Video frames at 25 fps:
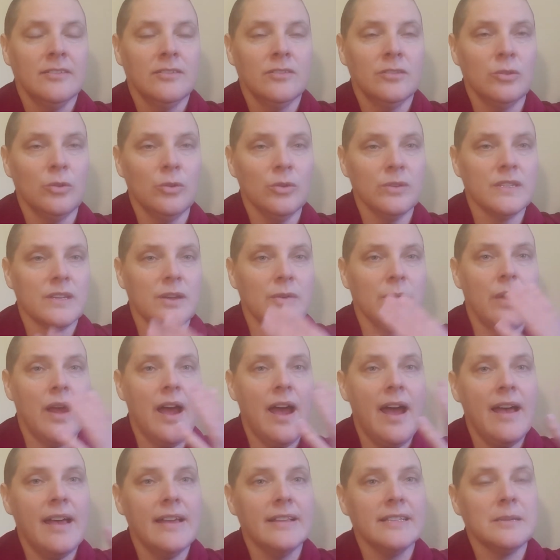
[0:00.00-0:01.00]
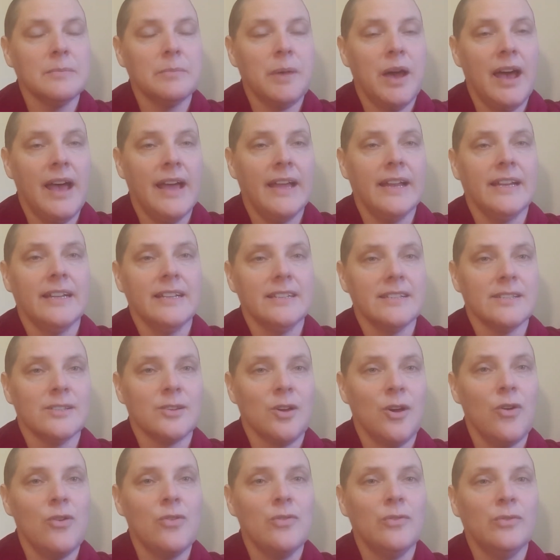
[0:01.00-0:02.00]
Thoughts arise, abide, and
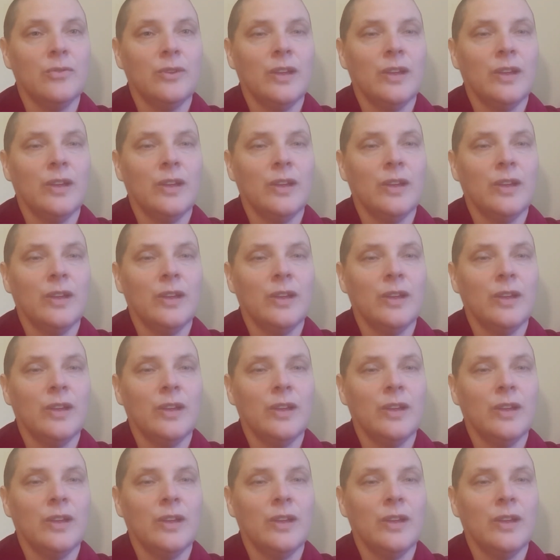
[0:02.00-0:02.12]
dissolve.